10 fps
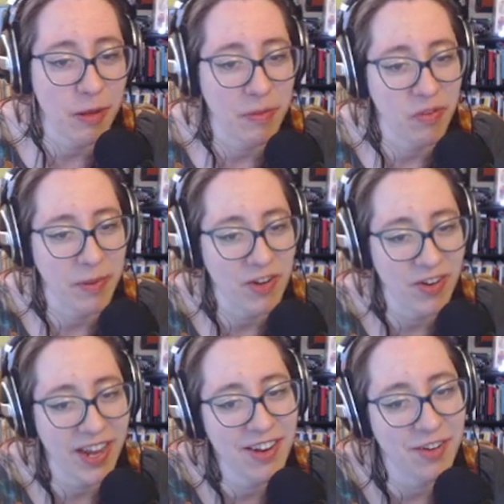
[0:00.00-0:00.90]
speech,
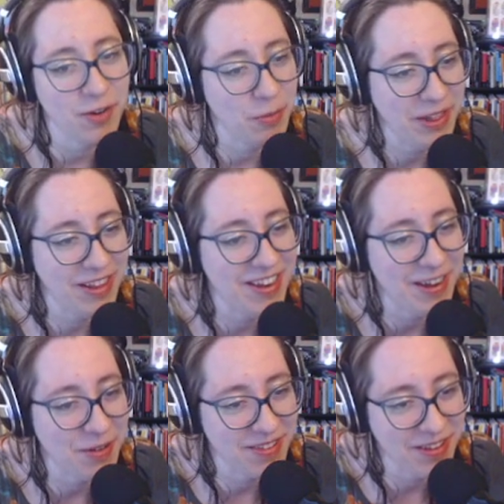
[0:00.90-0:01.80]
I determine
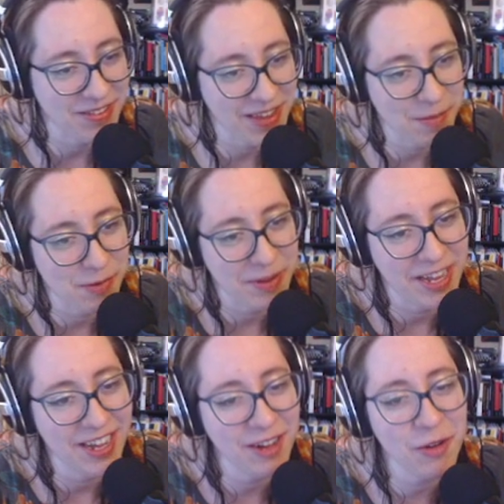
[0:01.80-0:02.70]
Lindau's soundscape to be
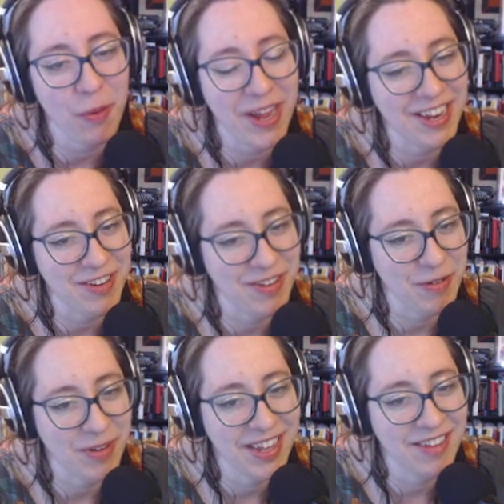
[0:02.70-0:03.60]
a quite in
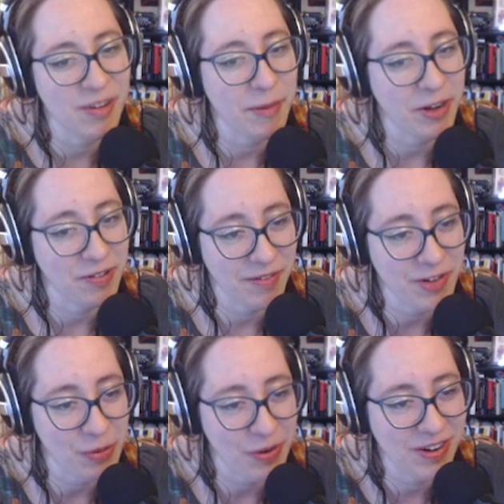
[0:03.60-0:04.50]
tune D minor 7
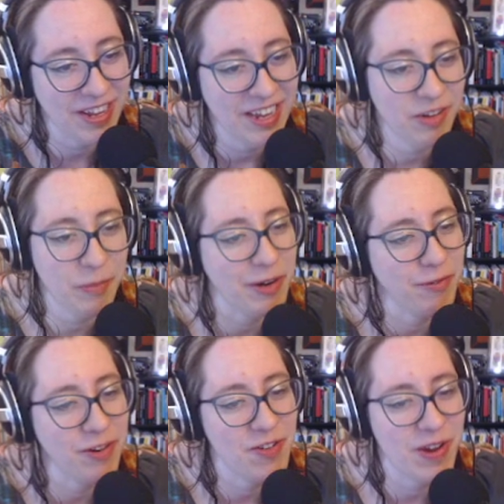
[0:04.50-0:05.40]
chord, to
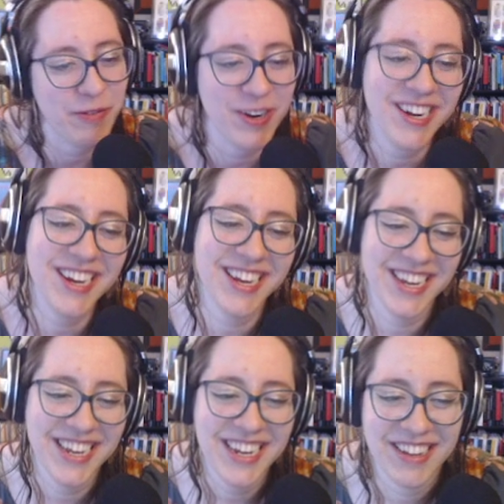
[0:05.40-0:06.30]
paraphrase Schaefer.
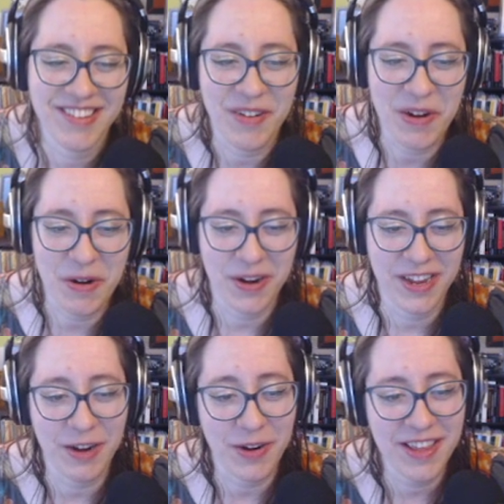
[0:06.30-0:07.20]
So here
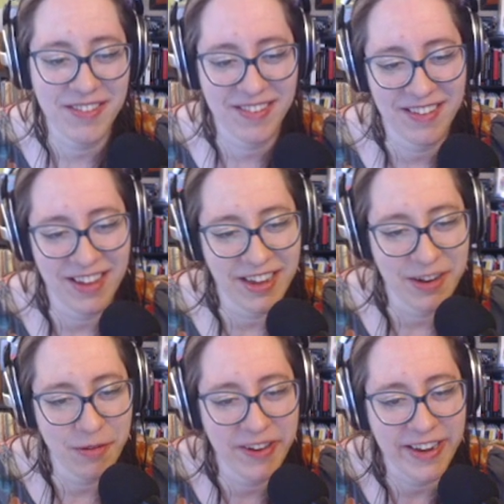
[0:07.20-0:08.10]
it is,
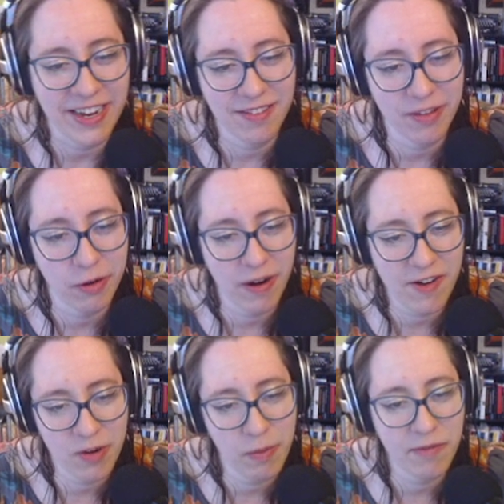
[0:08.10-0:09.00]
notated. So the
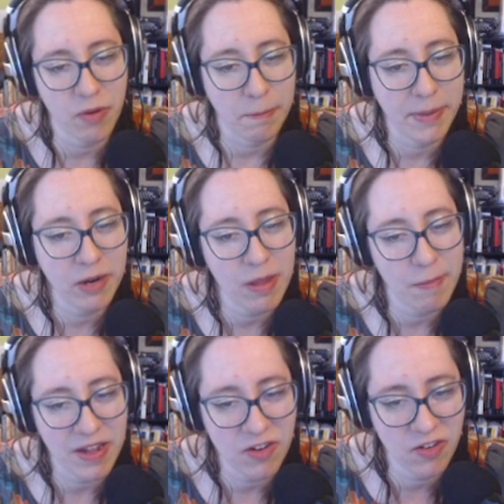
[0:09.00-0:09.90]
crashing waves are barely
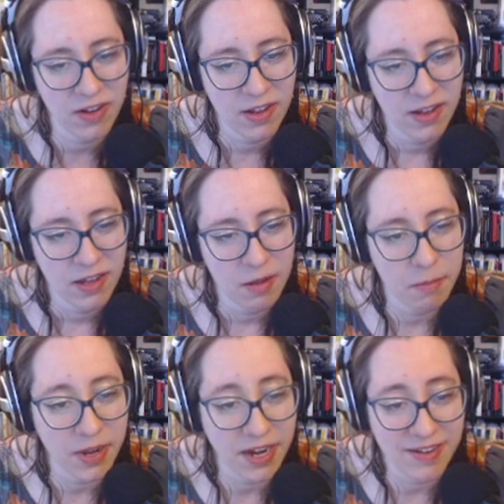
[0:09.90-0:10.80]
pitched,
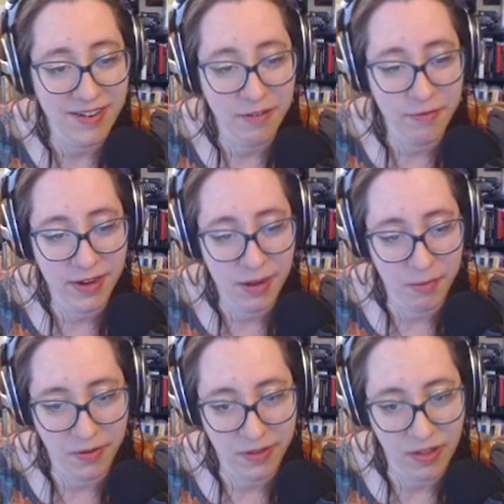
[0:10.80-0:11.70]
but
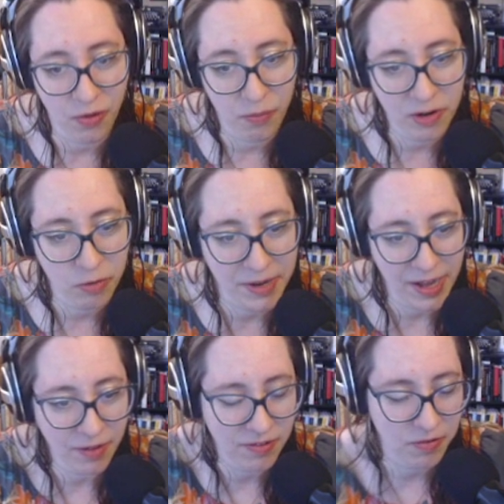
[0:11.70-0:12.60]
identifiable in spectrum
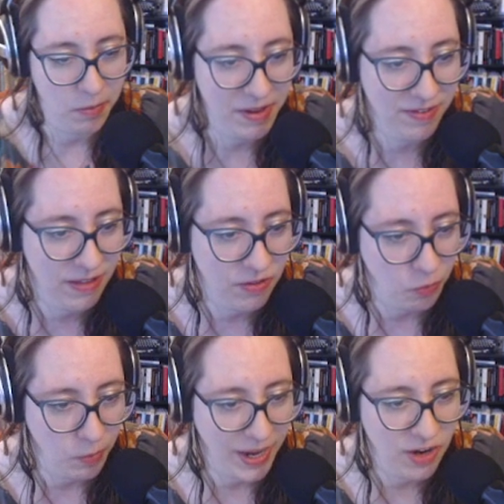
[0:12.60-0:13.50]
analysis. So I'm guessing that's a
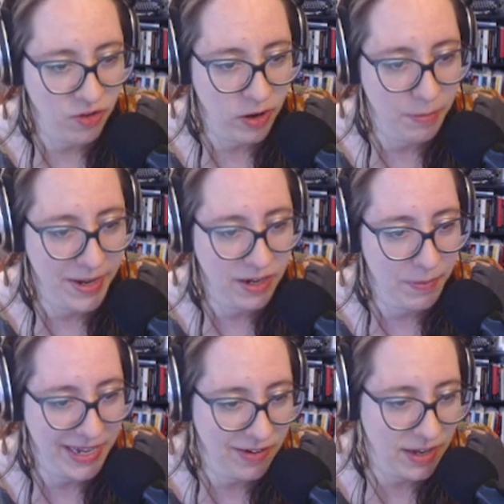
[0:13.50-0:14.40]
range here being
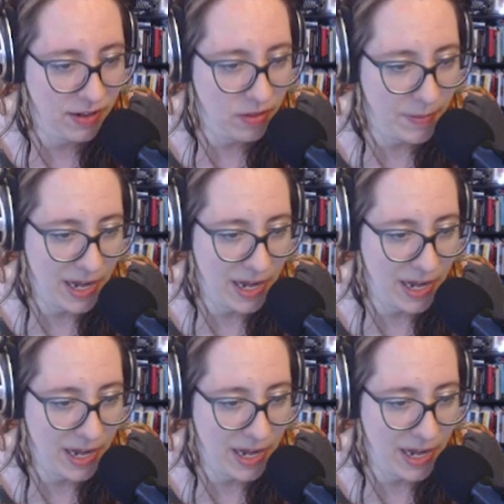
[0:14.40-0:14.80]
depicted at the bottom.